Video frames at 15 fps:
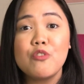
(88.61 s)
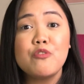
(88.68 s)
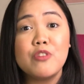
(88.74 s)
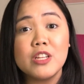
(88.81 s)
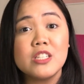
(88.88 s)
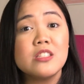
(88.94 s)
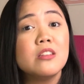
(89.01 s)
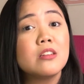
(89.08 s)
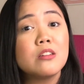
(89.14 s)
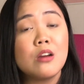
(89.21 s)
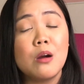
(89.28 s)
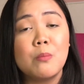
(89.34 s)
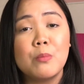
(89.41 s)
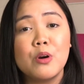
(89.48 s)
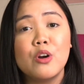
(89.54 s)
fits the
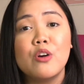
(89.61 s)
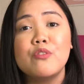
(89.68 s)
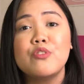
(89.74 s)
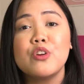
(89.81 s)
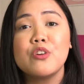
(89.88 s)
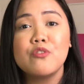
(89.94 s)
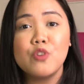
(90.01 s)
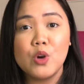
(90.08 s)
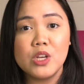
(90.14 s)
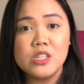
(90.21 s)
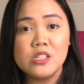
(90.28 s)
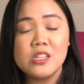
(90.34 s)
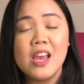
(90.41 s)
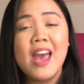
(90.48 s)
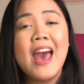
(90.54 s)
timbre of your voice.